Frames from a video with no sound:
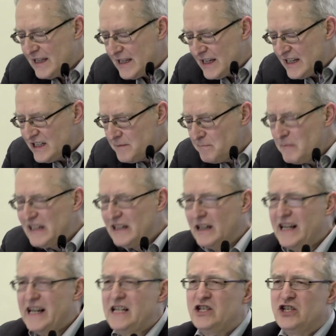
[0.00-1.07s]
In the Middle
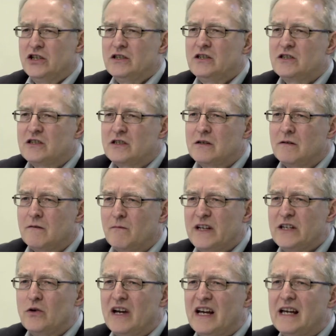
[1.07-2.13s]
Ages, when
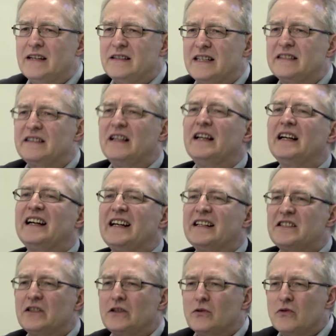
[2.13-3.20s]
you had that
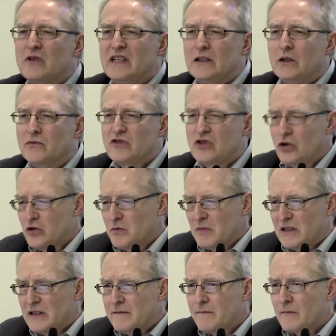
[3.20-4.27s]
category of
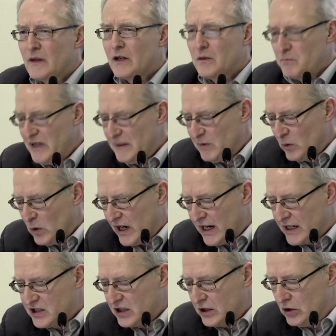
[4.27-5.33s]
sodomy, people were
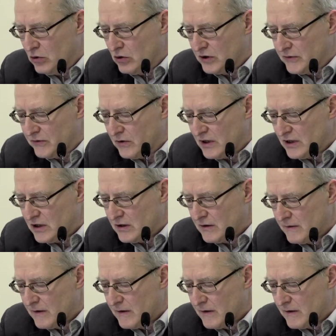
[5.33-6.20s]
executed for it.